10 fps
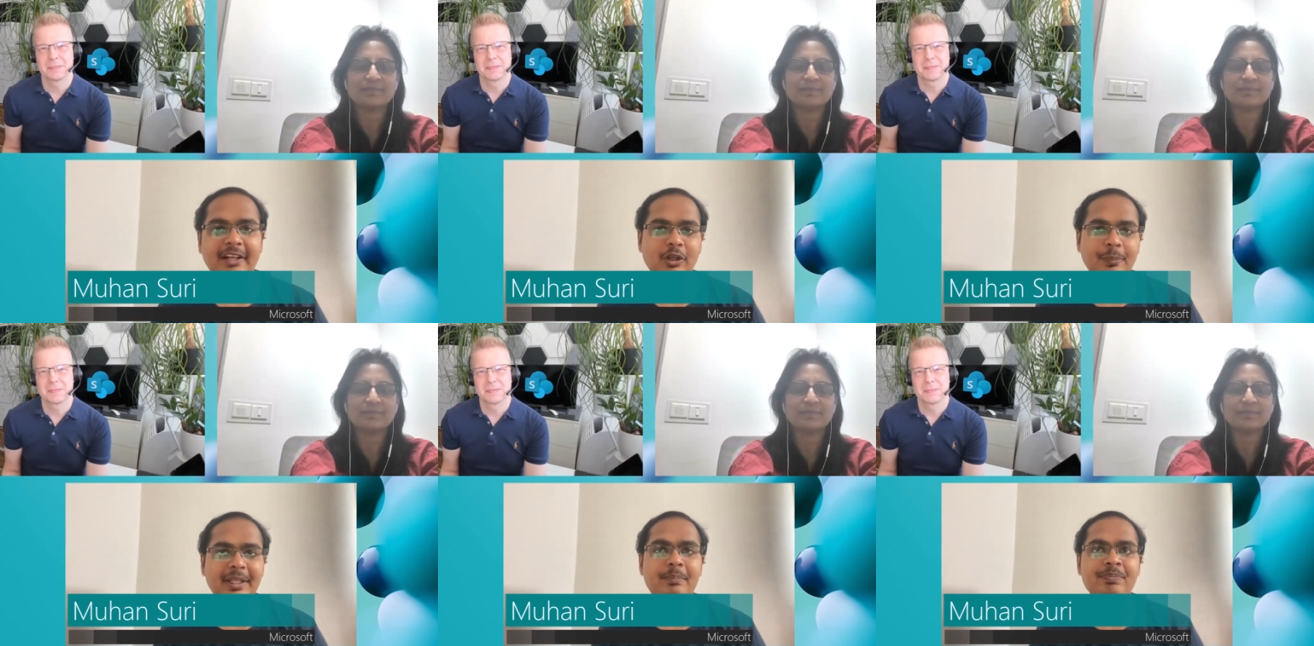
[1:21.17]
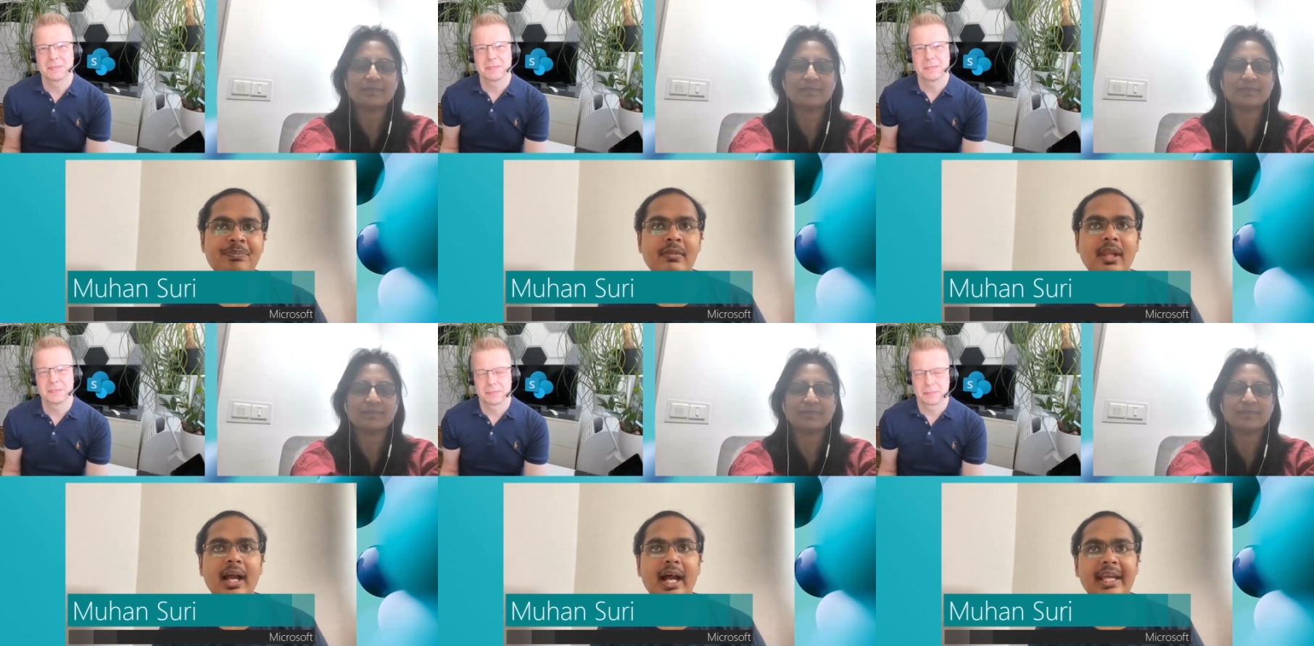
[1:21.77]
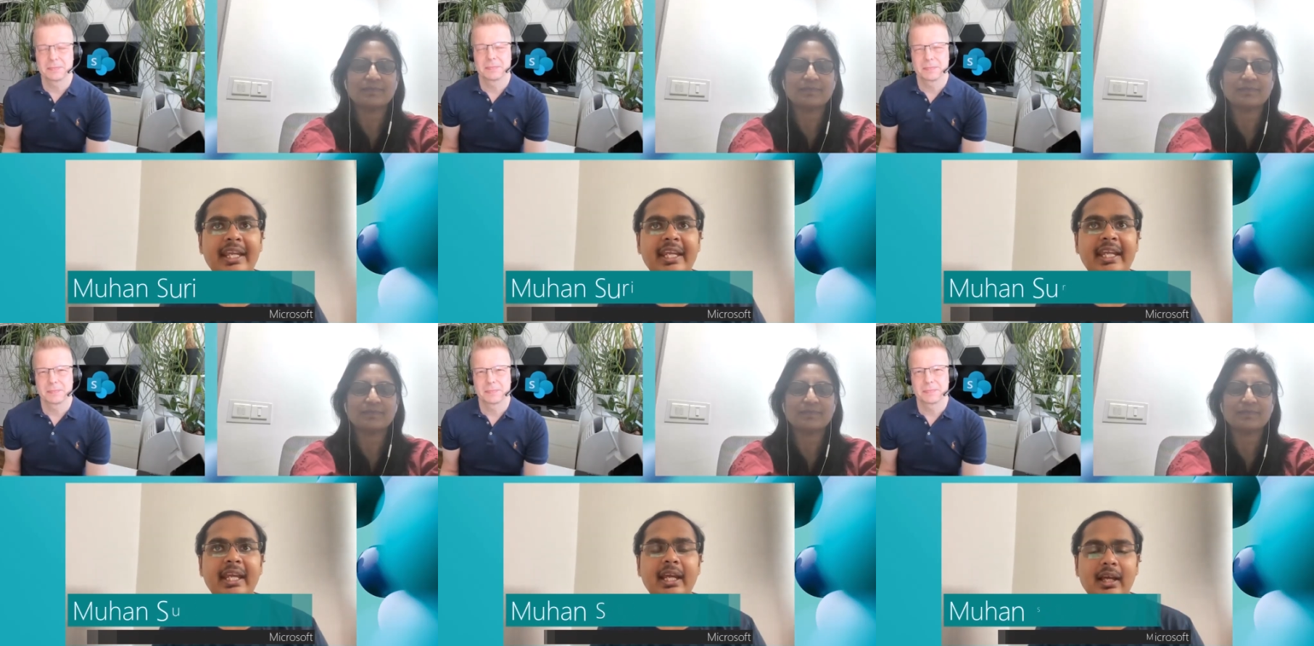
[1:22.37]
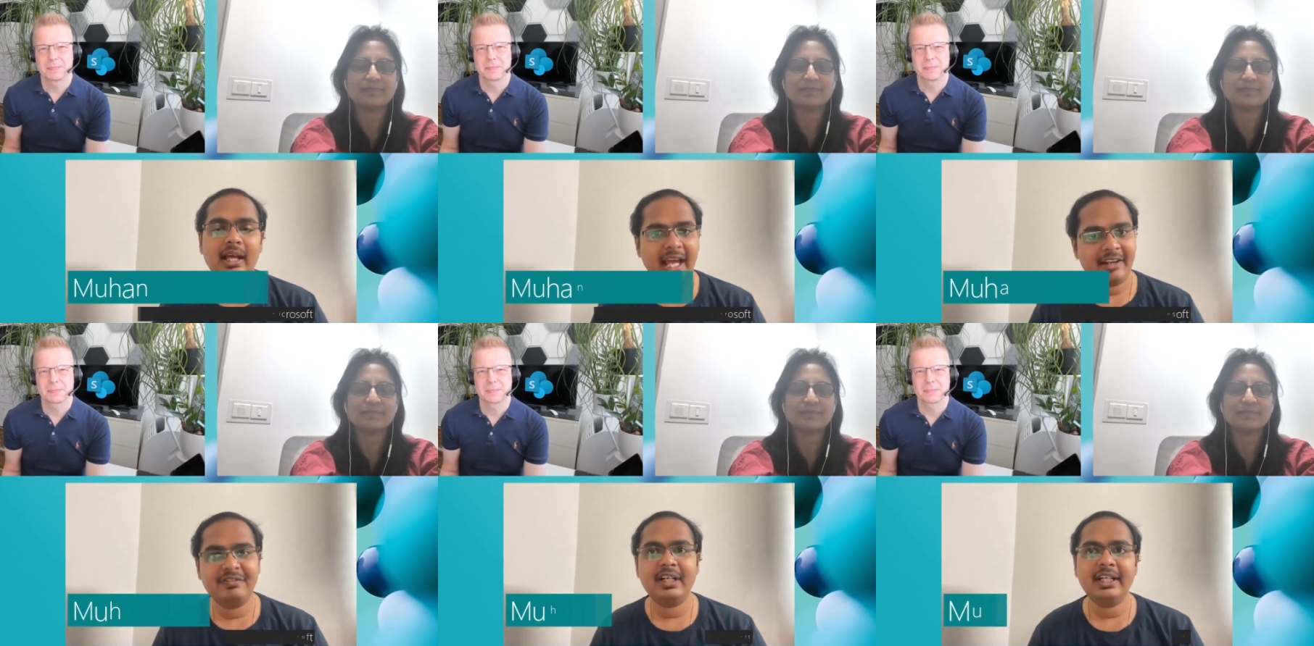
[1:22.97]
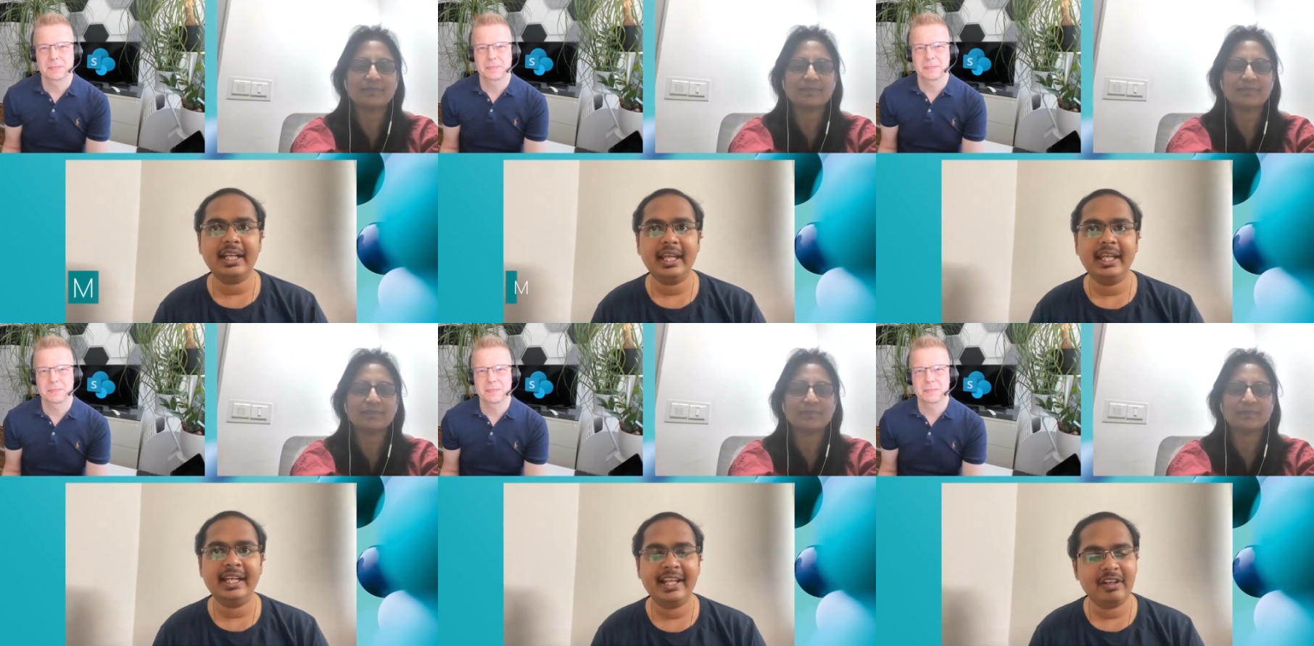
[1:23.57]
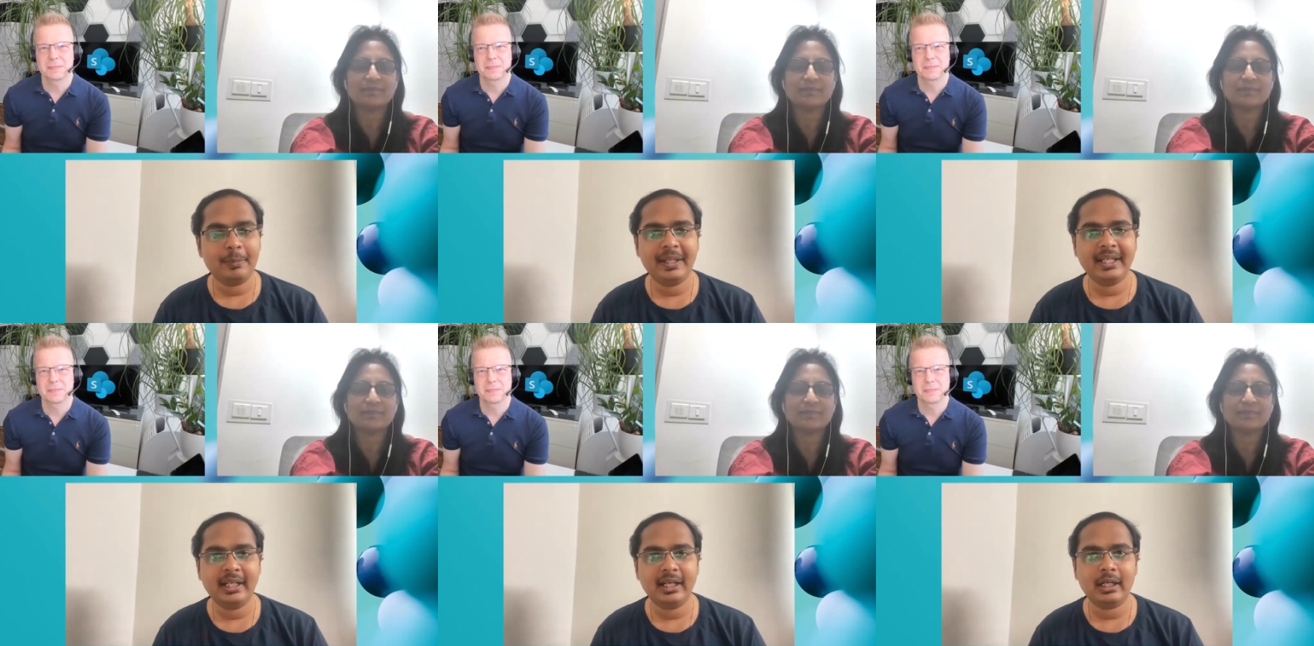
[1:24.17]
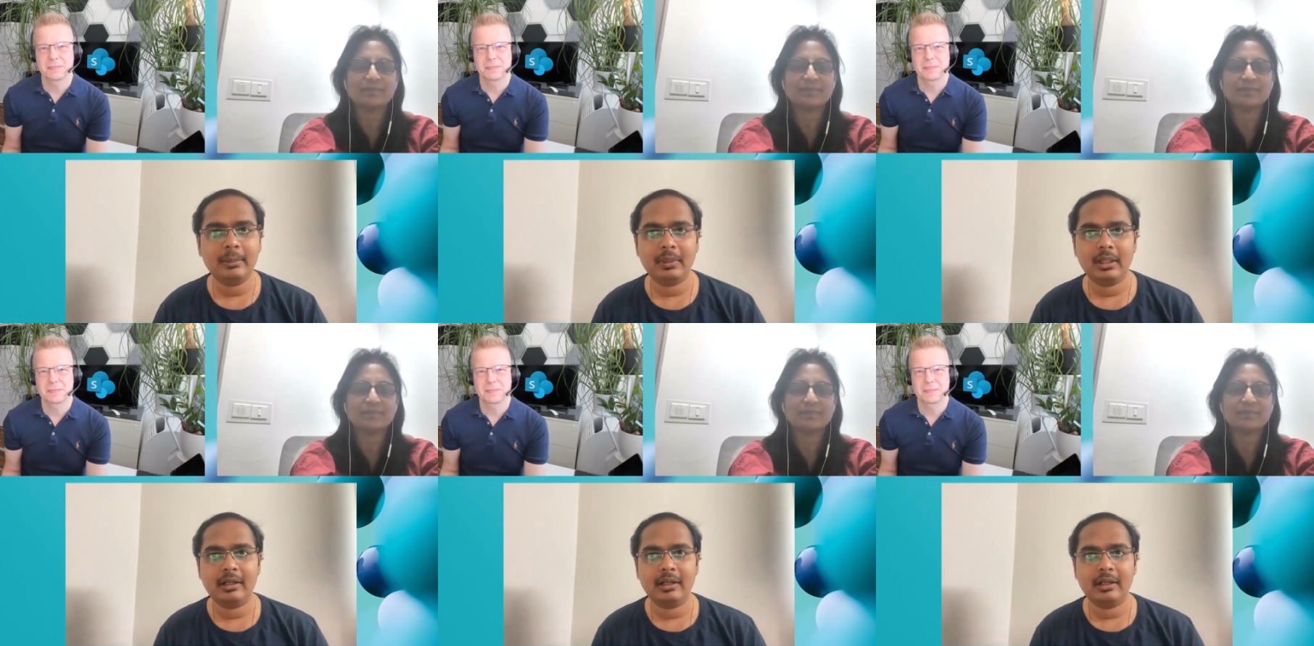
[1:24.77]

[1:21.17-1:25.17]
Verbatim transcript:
Speaker 1: platform team. I have worked in developing uh,